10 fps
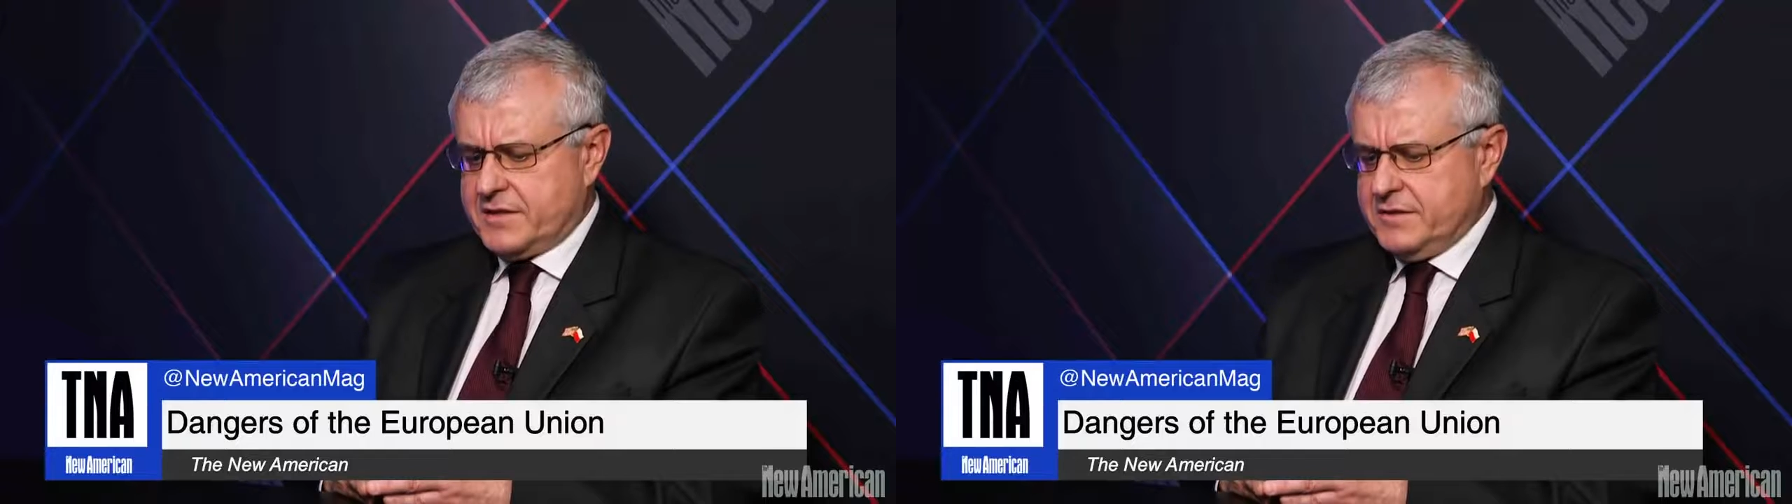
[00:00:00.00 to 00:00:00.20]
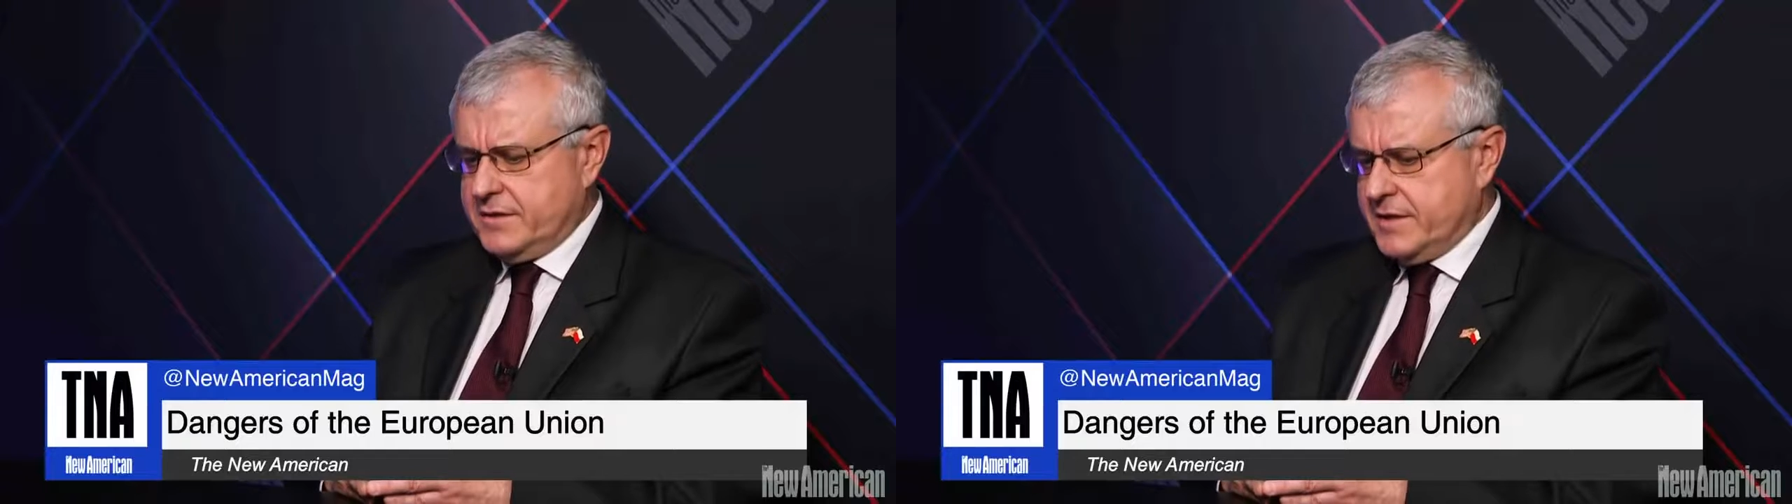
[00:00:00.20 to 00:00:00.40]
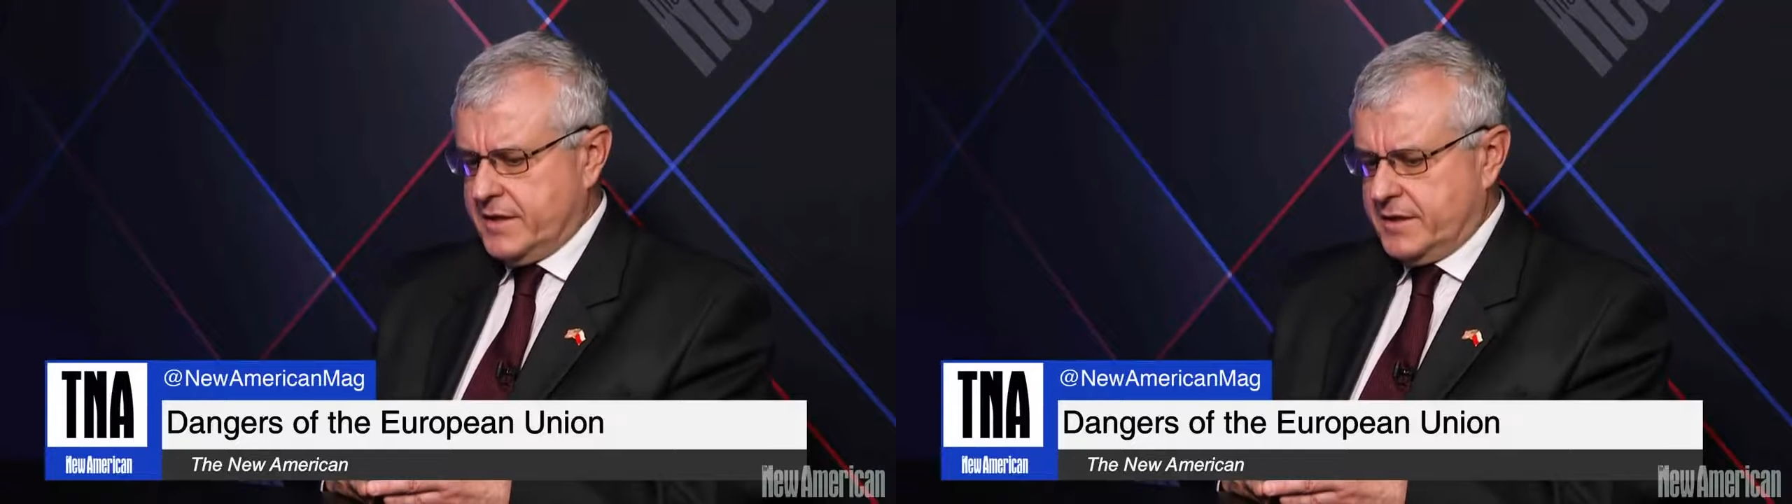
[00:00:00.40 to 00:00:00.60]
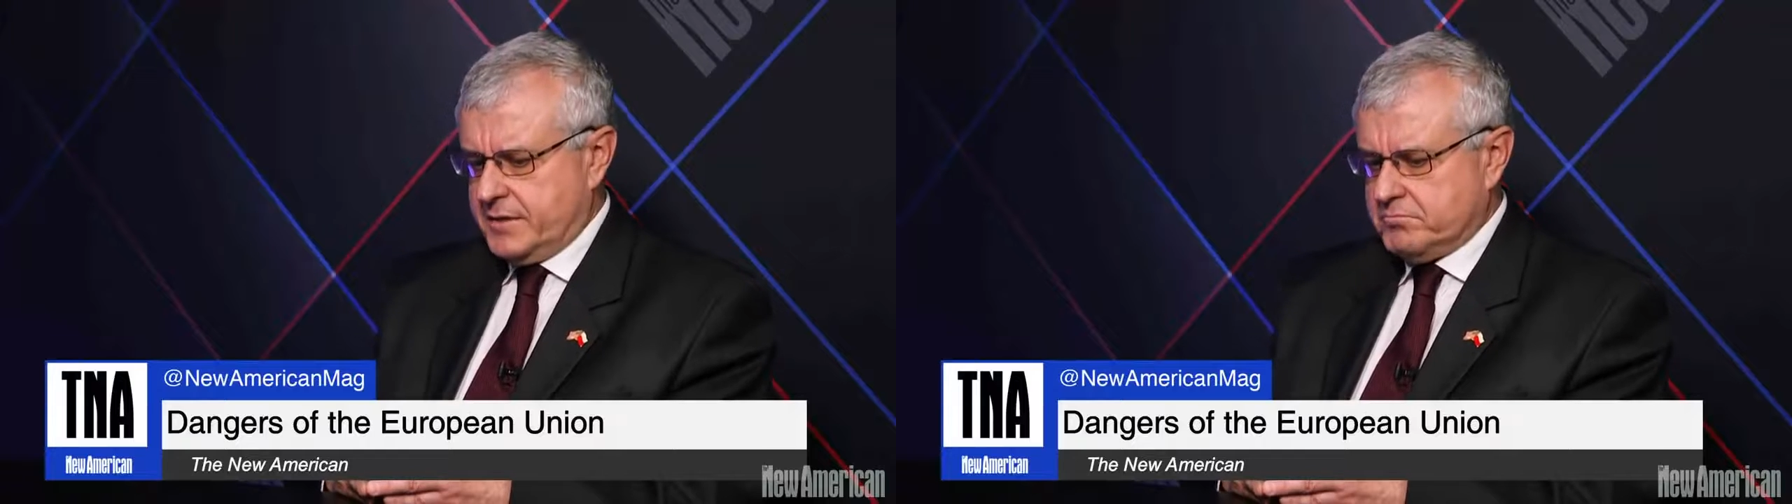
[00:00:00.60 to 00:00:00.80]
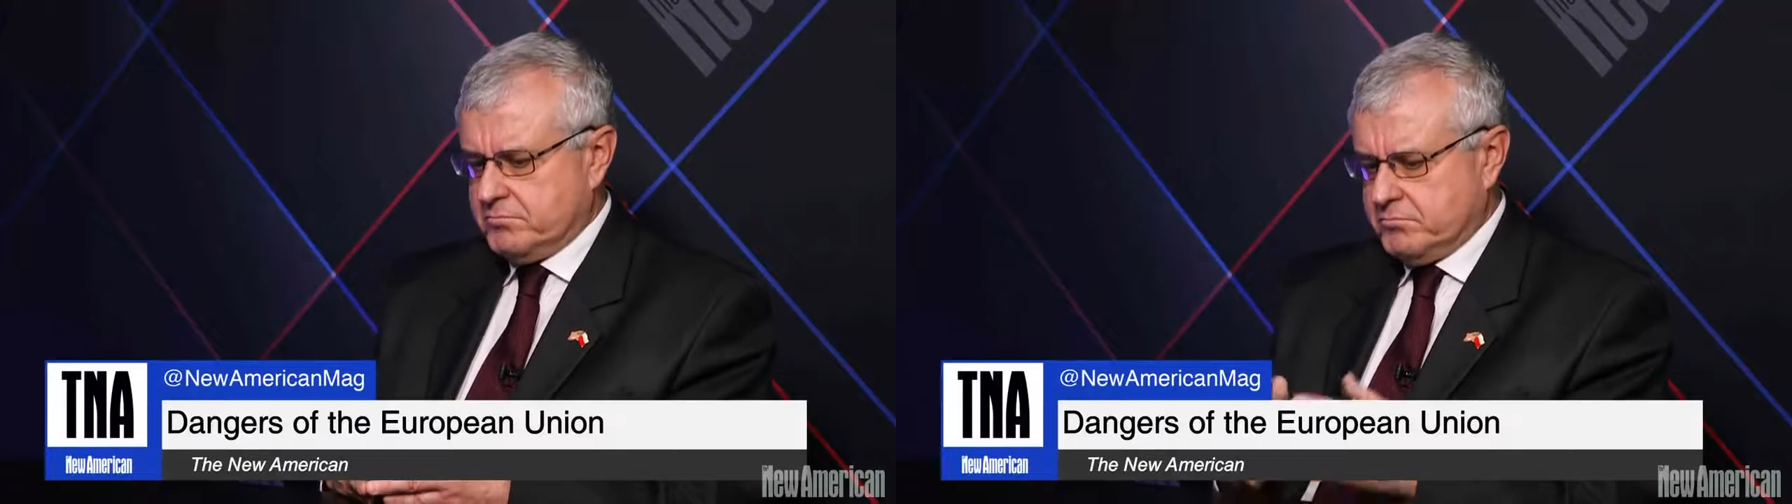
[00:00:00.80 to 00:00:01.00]
that
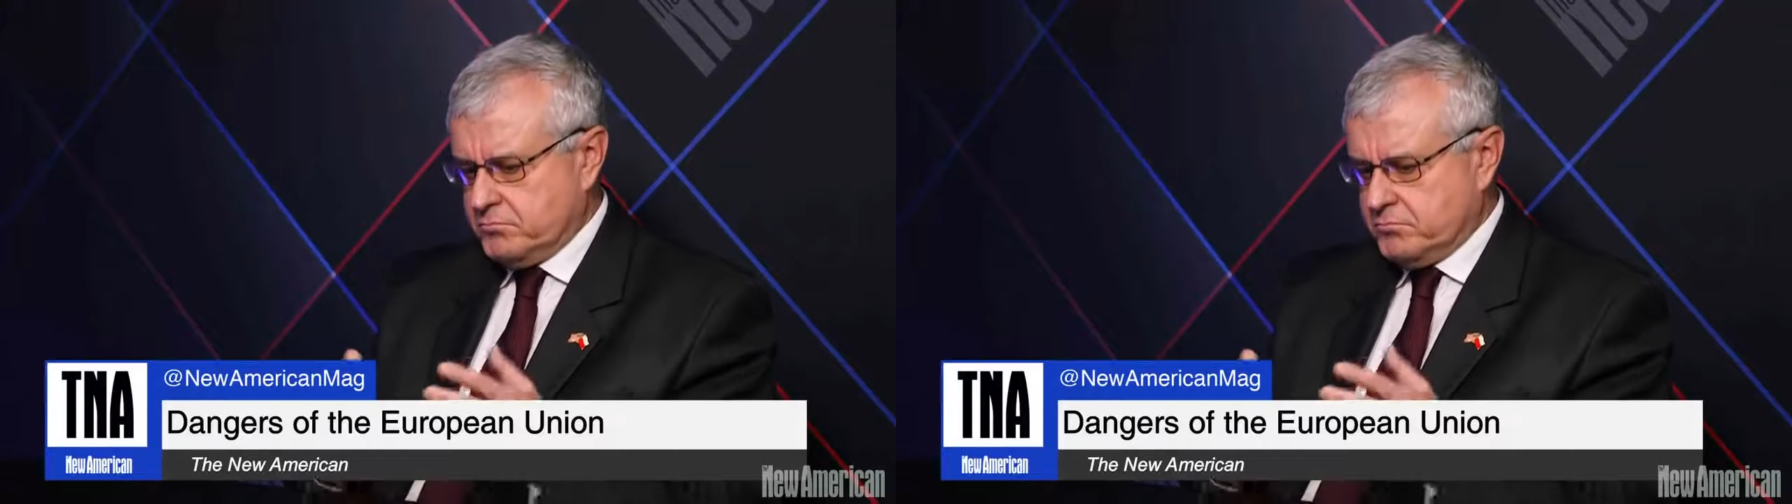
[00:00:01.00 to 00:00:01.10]
um,